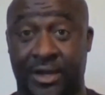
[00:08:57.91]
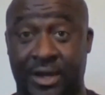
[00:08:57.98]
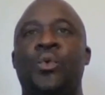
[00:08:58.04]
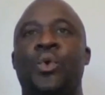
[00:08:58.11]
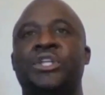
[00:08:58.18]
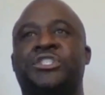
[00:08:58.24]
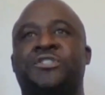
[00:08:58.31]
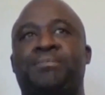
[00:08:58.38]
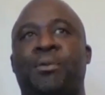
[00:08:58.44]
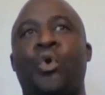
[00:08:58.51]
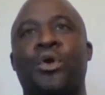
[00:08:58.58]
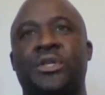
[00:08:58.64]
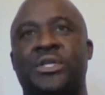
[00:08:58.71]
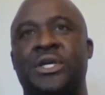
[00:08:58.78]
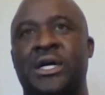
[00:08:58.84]
What
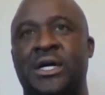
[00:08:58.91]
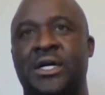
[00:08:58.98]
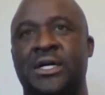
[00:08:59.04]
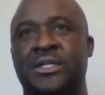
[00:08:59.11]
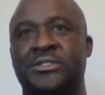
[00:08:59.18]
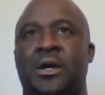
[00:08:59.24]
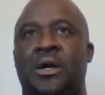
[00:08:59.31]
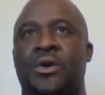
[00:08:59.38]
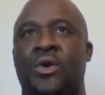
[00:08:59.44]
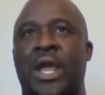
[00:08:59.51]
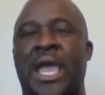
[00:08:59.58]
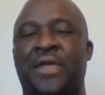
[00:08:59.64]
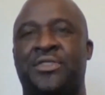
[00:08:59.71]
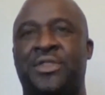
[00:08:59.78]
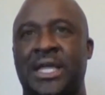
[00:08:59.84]
sport does, or
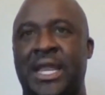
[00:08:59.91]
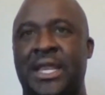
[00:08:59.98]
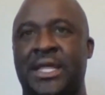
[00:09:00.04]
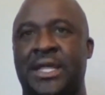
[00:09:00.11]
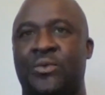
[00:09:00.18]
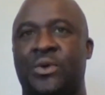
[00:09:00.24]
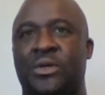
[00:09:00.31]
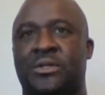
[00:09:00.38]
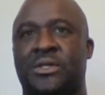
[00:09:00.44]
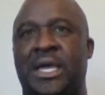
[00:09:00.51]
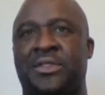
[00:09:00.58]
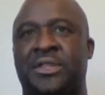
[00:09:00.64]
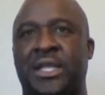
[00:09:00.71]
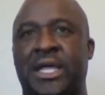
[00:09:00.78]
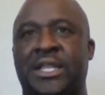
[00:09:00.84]

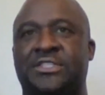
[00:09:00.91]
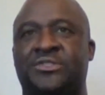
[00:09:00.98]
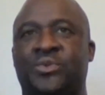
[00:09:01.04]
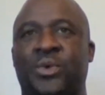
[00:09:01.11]
athletics,